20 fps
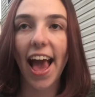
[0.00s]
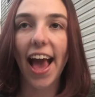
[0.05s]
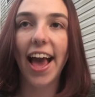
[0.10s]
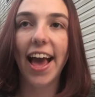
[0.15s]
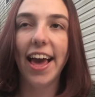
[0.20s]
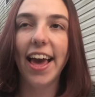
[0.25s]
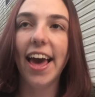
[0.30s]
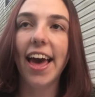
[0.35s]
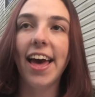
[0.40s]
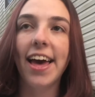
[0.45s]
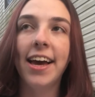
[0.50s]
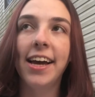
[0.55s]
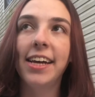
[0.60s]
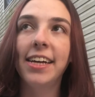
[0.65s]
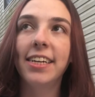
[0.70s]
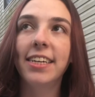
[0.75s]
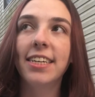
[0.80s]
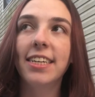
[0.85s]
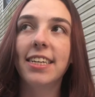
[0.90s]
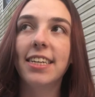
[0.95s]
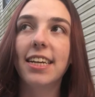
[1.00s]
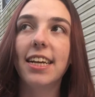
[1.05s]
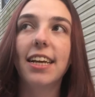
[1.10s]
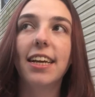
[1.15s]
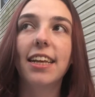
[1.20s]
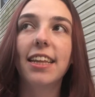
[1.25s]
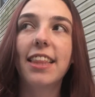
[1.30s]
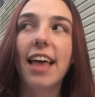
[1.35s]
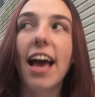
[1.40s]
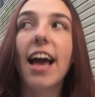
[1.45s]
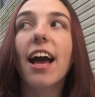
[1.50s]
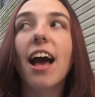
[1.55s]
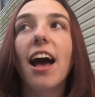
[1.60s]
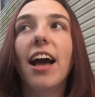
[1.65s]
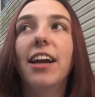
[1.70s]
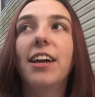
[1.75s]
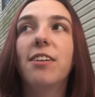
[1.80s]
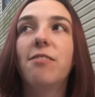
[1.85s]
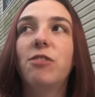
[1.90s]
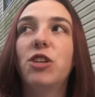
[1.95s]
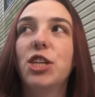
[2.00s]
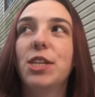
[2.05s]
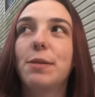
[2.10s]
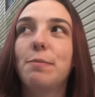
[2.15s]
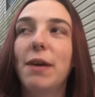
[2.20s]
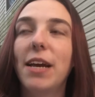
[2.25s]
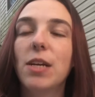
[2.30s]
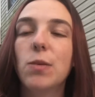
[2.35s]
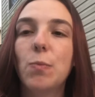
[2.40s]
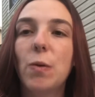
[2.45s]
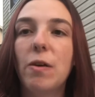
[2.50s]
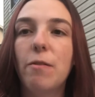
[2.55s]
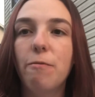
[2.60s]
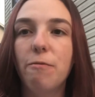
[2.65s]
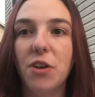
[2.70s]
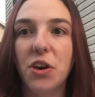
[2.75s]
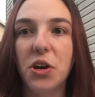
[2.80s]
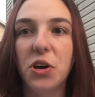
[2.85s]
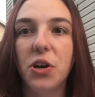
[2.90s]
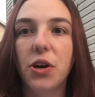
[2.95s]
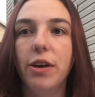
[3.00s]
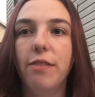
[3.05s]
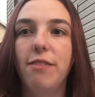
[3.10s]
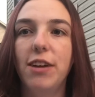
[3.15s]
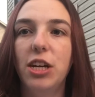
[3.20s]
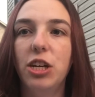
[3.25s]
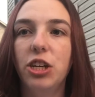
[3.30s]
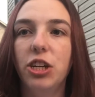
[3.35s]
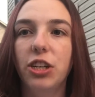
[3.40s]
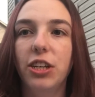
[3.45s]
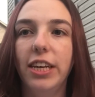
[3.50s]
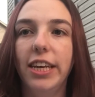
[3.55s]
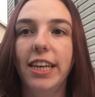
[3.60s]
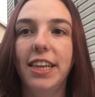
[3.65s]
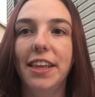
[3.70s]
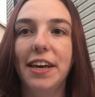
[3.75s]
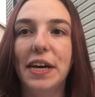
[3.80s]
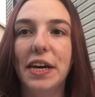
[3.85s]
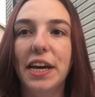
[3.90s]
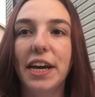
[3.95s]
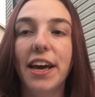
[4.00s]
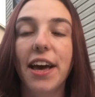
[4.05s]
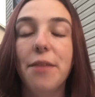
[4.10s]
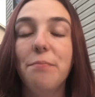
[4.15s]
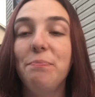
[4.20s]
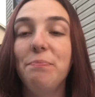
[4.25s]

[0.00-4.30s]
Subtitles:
and that kind of just makes me feel eventually like